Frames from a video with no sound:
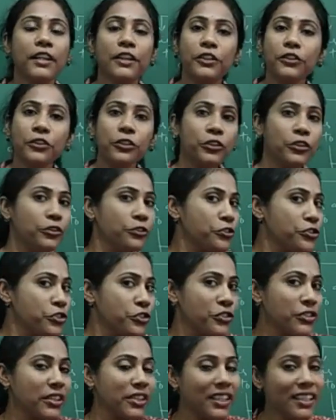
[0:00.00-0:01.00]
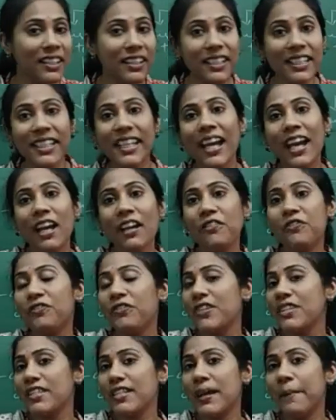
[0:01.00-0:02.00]
you should really
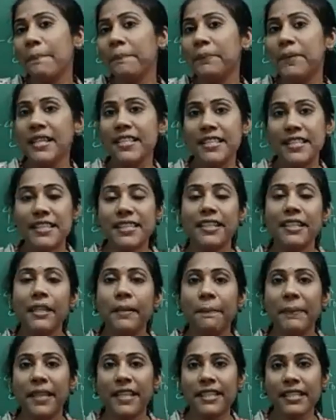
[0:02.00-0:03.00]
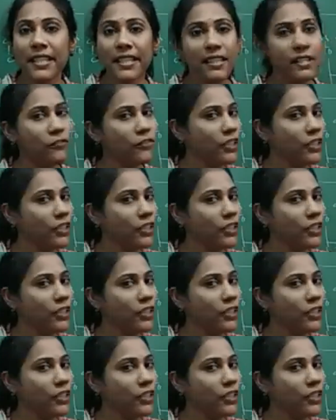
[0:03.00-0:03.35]
have some necessary basics.